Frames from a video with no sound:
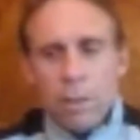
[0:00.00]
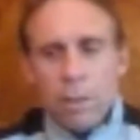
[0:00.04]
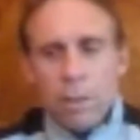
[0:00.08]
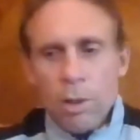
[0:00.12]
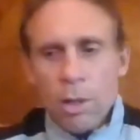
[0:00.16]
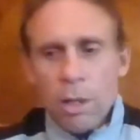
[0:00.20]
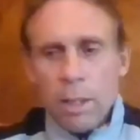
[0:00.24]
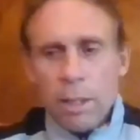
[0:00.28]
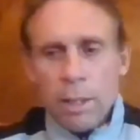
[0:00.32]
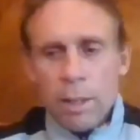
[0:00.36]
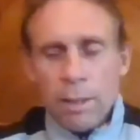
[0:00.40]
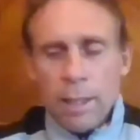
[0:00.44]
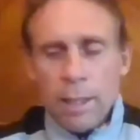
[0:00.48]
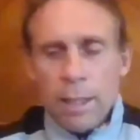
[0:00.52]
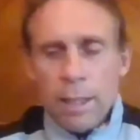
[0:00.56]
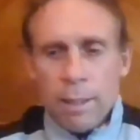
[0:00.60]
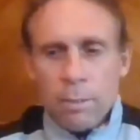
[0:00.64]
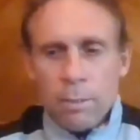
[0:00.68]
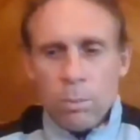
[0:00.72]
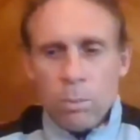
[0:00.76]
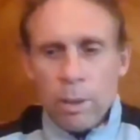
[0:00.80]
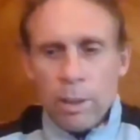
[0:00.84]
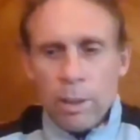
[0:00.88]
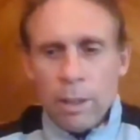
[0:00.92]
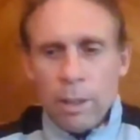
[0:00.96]
you're right in
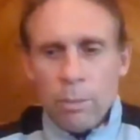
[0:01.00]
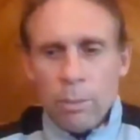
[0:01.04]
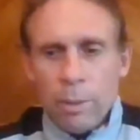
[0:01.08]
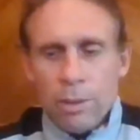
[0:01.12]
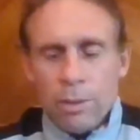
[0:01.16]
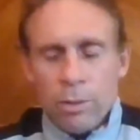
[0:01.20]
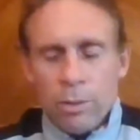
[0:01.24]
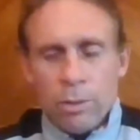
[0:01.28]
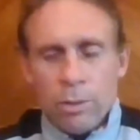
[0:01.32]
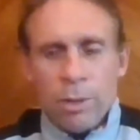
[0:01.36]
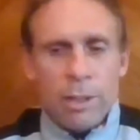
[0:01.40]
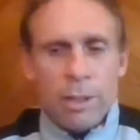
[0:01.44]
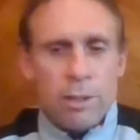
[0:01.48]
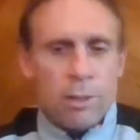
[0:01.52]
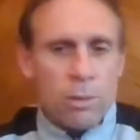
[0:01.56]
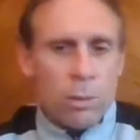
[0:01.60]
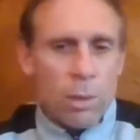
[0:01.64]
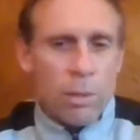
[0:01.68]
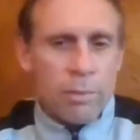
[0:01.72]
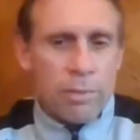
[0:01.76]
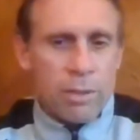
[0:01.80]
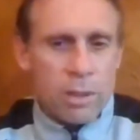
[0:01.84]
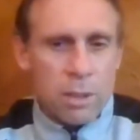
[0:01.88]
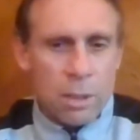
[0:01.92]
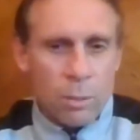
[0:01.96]
that we, we do need
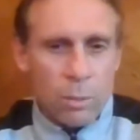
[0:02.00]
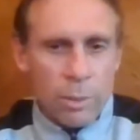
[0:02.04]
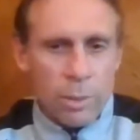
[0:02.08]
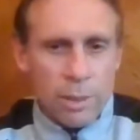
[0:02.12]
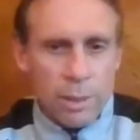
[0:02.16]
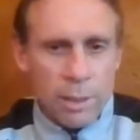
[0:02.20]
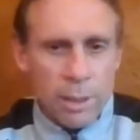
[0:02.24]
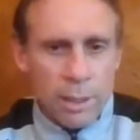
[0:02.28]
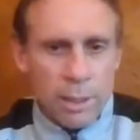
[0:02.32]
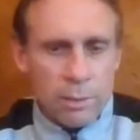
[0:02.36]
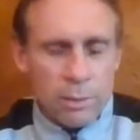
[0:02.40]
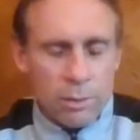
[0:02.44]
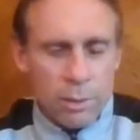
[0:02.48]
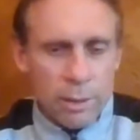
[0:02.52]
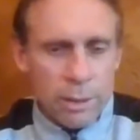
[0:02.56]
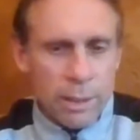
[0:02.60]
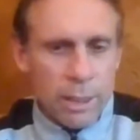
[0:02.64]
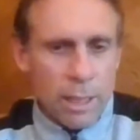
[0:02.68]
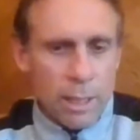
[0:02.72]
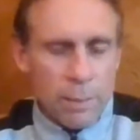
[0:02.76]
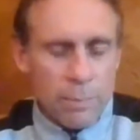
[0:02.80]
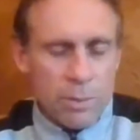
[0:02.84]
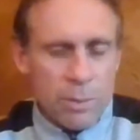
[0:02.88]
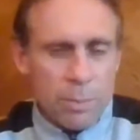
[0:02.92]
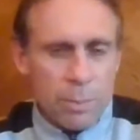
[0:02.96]
to obviously win the next three
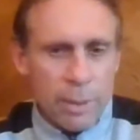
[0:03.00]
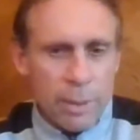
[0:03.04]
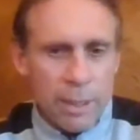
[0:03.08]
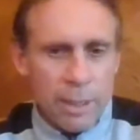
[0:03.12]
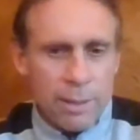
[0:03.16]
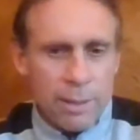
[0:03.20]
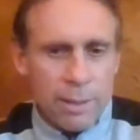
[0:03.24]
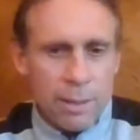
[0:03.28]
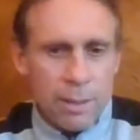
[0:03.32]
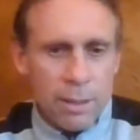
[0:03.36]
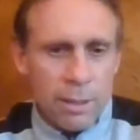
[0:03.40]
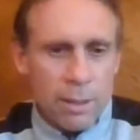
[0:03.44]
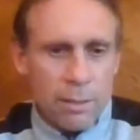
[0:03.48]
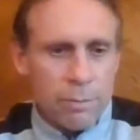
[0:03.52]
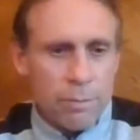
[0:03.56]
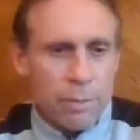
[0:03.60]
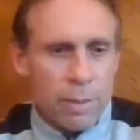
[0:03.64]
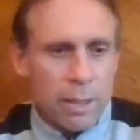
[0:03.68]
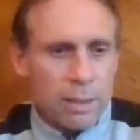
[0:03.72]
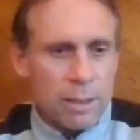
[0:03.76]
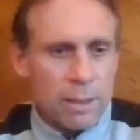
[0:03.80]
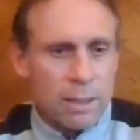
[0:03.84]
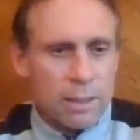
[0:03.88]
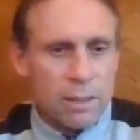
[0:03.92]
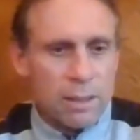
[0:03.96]
games, but the
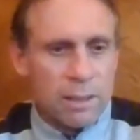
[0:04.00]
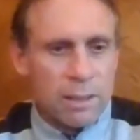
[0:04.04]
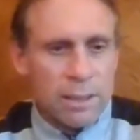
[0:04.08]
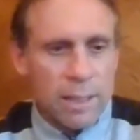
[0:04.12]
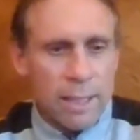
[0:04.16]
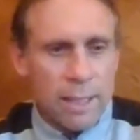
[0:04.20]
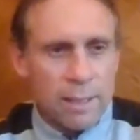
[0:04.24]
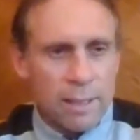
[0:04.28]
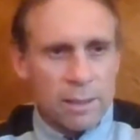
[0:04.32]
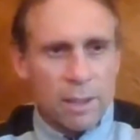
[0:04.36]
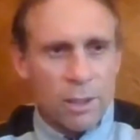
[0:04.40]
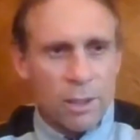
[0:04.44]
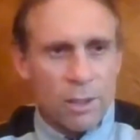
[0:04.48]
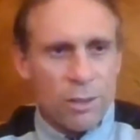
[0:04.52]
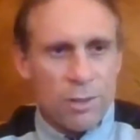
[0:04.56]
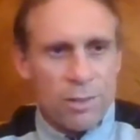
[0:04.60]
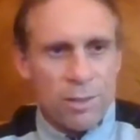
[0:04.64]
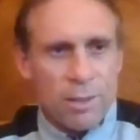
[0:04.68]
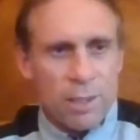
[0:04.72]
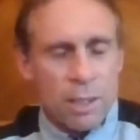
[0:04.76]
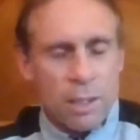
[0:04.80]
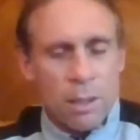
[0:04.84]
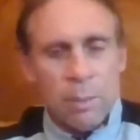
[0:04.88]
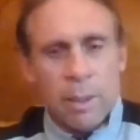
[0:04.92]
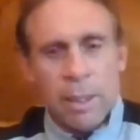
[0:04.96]
fact is is that there's no
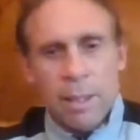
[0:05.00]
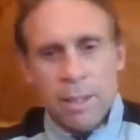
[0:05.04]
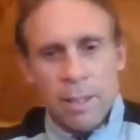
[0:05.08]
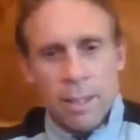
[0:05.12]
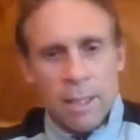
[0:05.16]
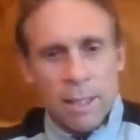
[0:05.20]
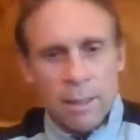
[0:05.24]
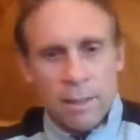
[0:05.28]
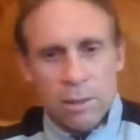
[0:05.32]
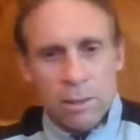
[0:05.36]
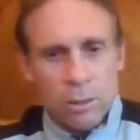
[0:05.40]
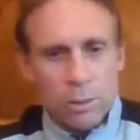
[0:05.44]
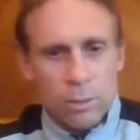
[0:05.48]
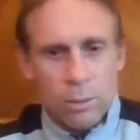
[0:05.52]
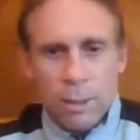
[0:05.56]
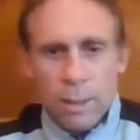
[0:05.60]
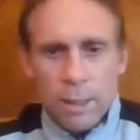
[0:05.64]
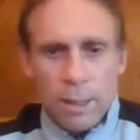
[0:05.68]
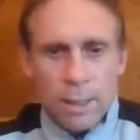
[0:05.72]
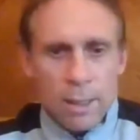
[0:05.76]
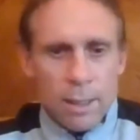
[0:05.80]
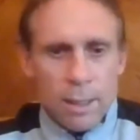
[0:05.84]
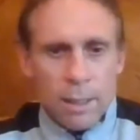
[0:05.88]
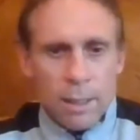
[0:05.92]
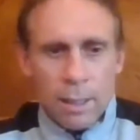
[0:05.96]
use thinking about the next two.
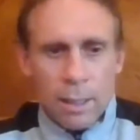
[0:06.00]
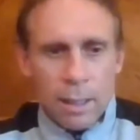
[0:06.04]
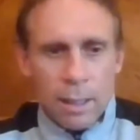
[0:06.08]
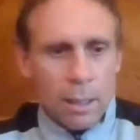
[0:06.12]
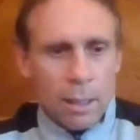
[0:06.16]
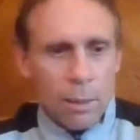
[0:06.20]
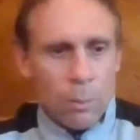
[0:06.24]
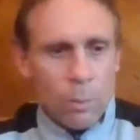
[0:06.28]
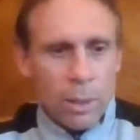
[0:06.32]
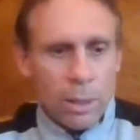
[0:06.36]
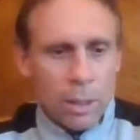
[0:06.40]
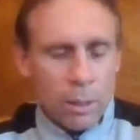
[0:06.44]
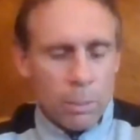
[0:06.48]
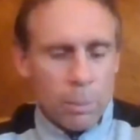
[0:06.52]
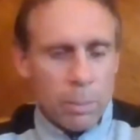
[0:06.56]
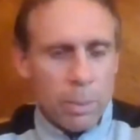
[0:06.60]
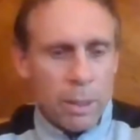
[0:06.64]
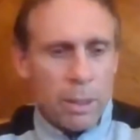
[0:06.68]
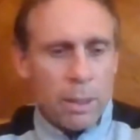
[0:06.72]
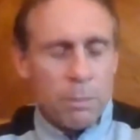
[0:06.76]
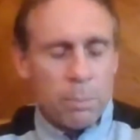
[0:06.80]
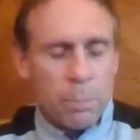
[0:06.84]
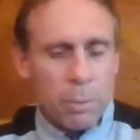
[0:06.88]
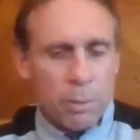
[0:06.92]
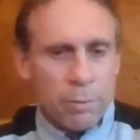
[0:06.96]
Uh, we've got a
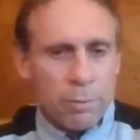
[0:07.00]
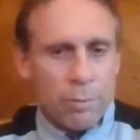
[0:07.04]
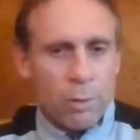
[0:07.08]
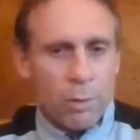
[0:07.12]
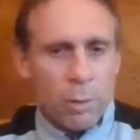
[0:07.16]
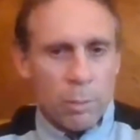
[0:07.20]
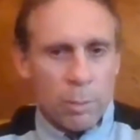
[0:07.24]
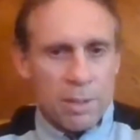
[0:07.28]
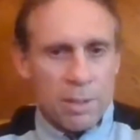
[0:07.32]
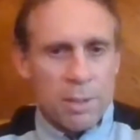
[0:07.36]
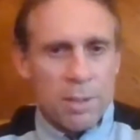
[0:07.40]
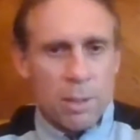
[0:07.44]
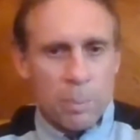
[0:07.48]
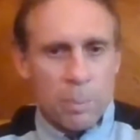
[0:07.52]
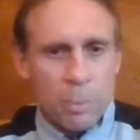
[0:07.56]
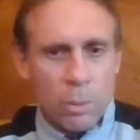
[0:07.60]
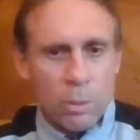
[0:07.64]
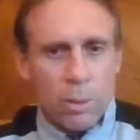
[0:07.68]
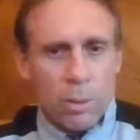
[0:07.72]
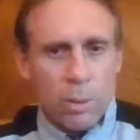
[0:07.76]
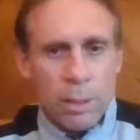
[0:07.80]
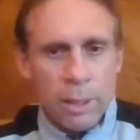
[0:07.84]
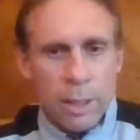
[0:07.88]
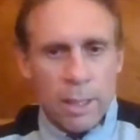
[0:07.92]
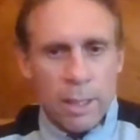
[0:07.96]
big performance to
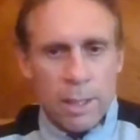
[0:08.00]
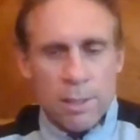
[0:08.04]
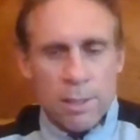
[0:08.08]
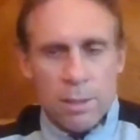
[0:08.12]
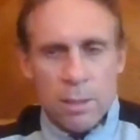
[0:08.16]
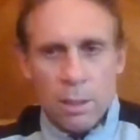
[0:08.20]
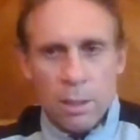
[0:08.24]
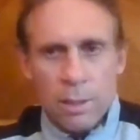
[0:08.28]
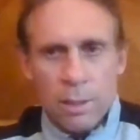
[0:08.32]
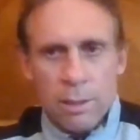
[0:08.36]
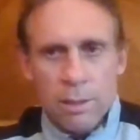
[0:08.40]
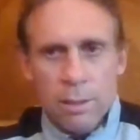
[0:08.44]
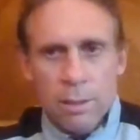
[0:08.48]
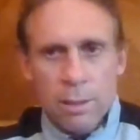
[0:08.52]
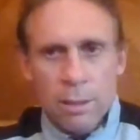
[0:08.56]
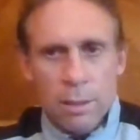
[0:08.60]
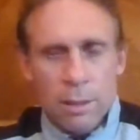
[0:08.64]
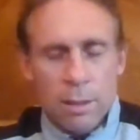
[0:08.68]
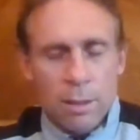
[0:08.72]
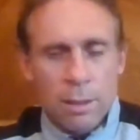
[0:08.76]
put in against Leeds.